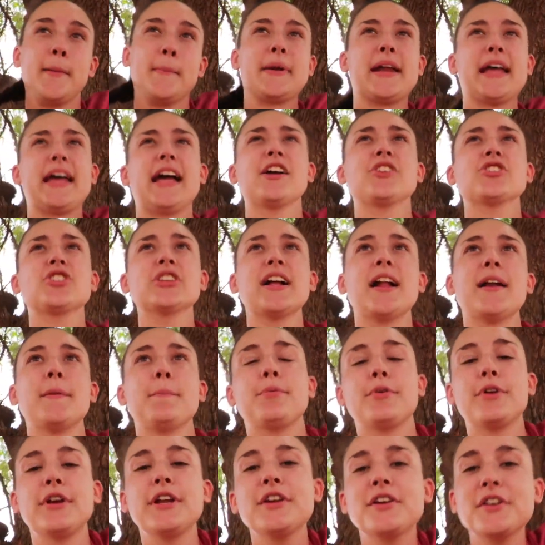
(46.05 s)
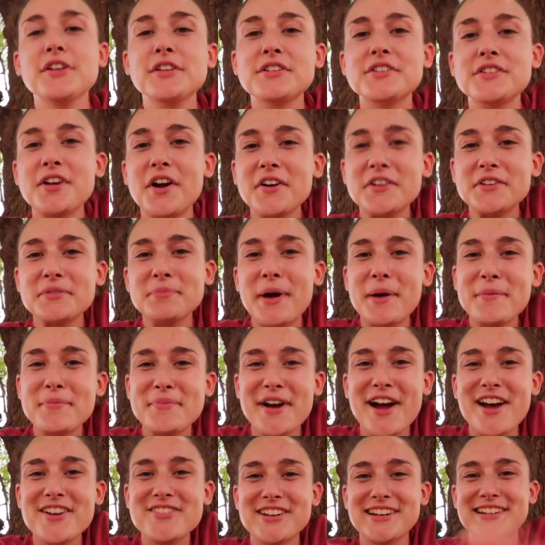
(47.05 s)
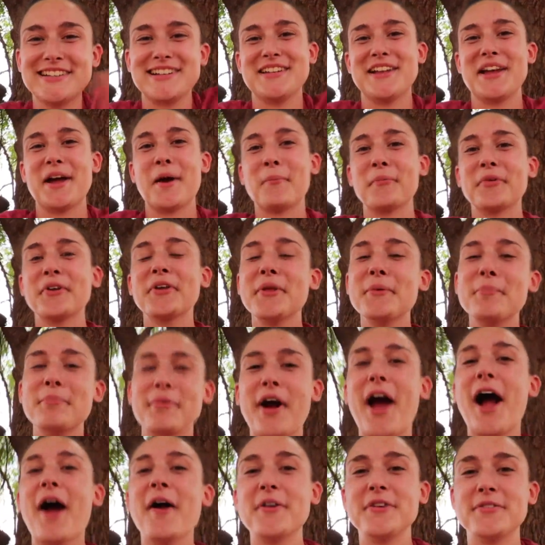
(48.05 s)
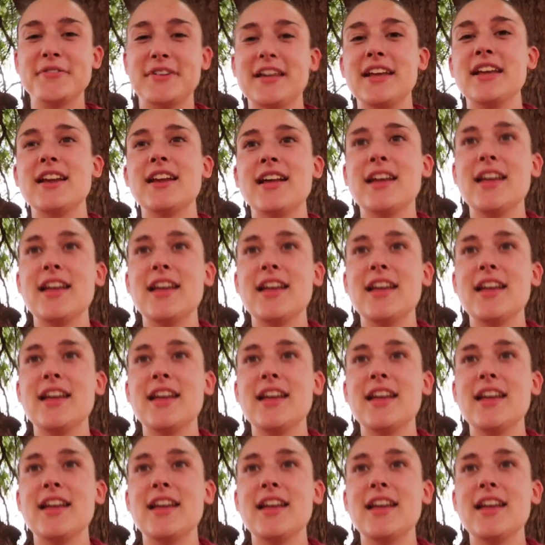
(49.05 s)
But I actually got a pretty good start to my project today. I'm really proud of it.